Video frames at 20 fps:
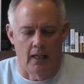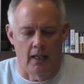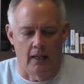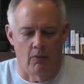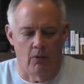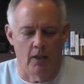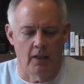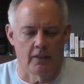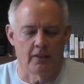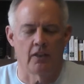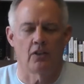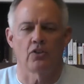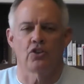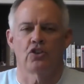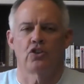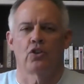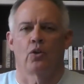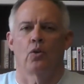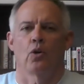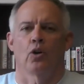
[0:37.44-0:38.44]
I want to tell a
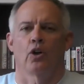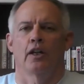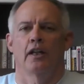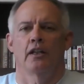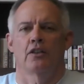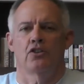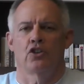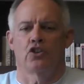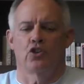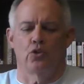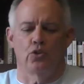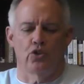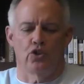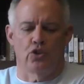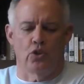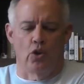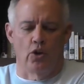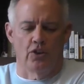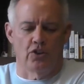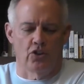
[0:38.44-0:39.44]
story, and it's a true
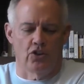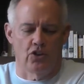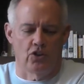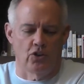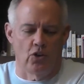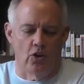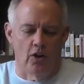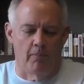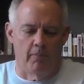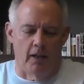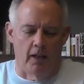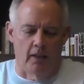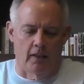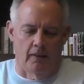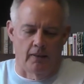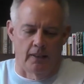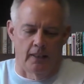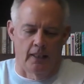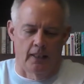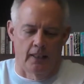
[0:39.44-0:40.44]
story. It's a story
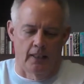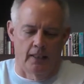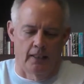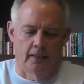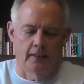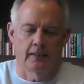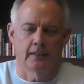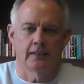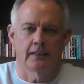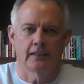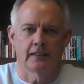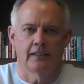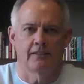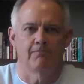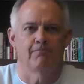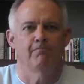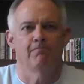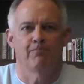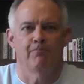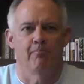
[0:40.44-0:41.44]
about a
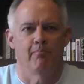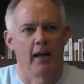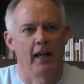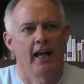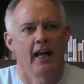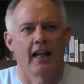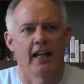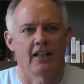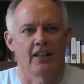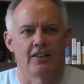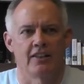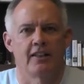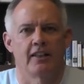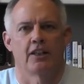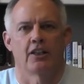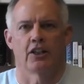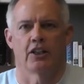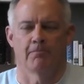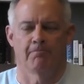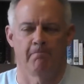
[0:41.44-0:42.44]
man at a
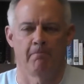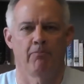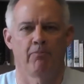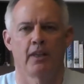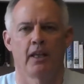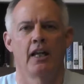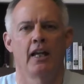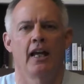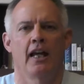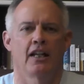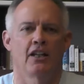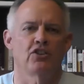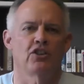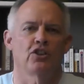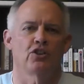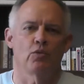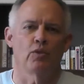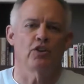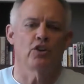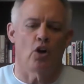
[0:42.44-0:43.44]
dinner. And as
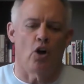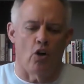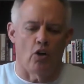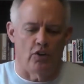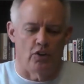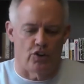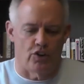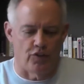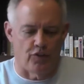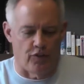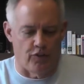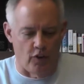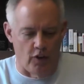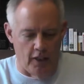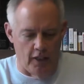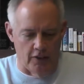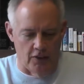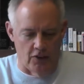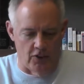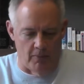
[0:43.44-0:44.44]
he's with all his
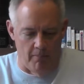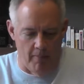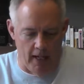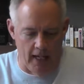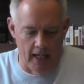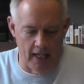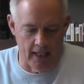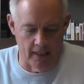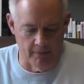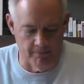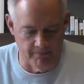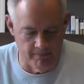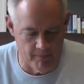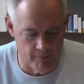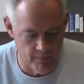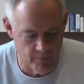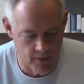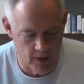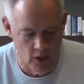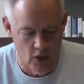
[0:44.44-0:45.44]
friends, a man
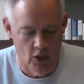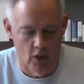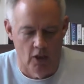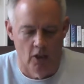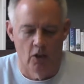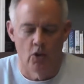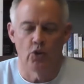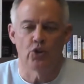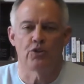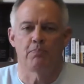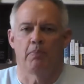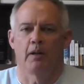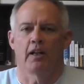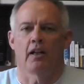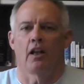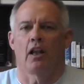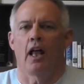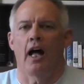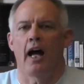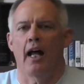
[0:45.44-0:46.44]
who spent
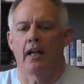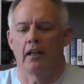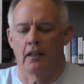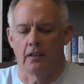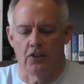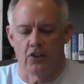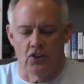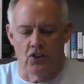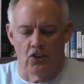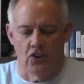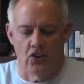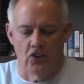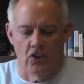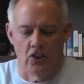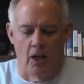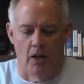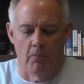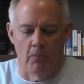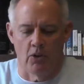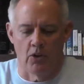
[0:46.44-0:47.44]
a lot of
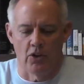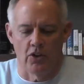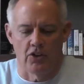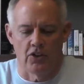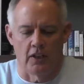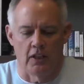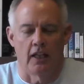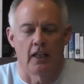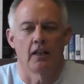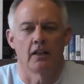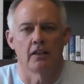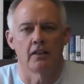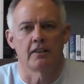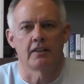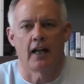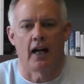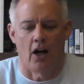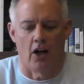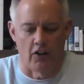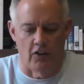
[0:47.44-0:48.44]
summers in the
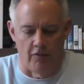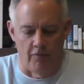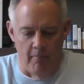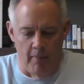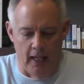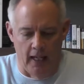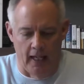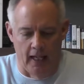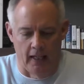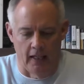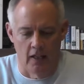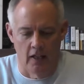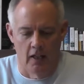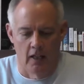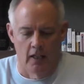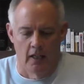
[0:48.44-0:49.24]
town of Maine